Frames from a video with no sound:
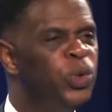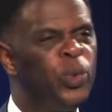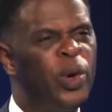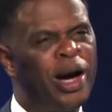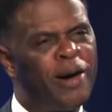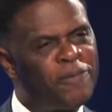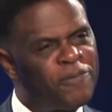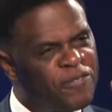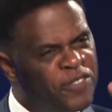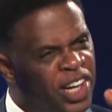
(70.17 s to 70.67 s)
you
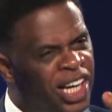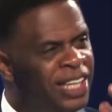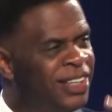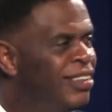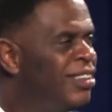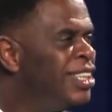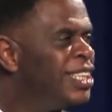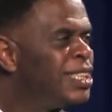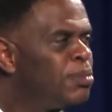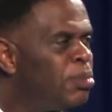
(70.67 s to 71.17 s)
help
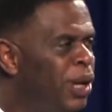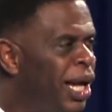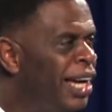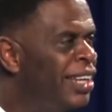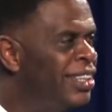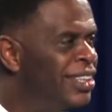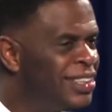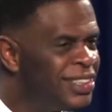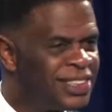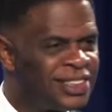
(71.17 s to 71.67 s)
fund this
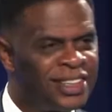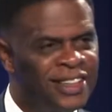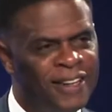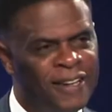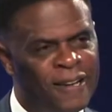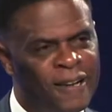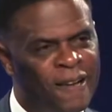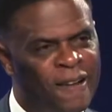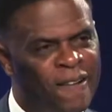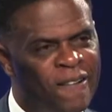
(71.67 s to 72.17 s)
blindness.
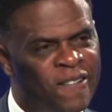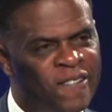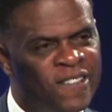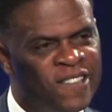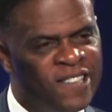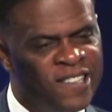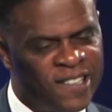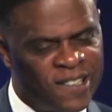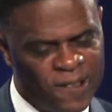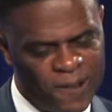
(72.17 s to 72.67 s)

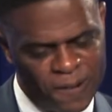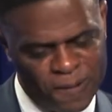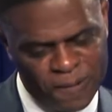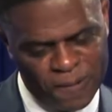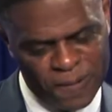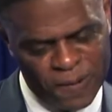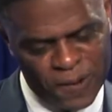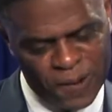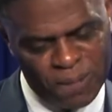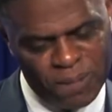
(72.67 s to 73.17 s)

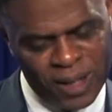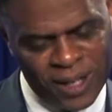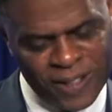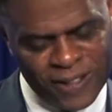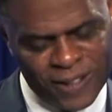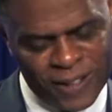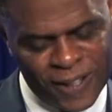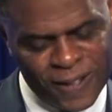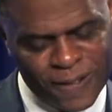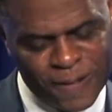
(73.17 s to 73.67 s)
It's
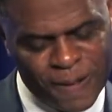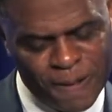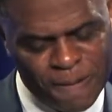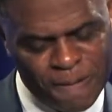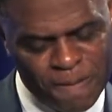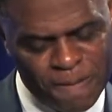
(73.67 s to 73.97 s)
amazing, isn't it?